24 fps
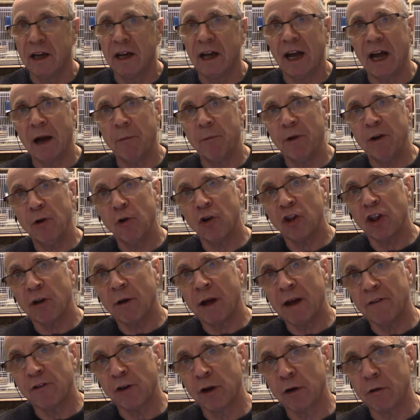and we also
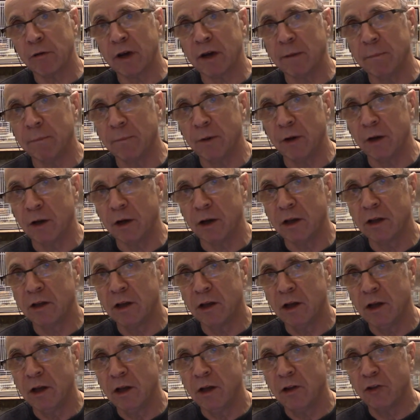have a green bird
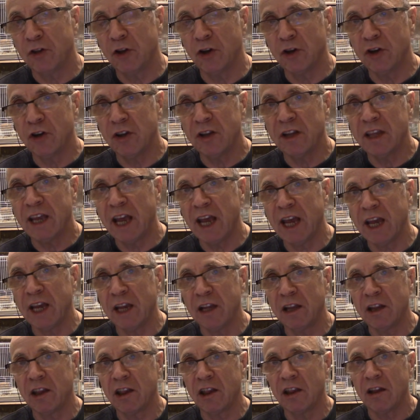that
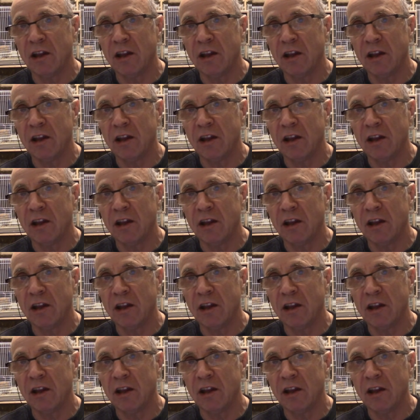contains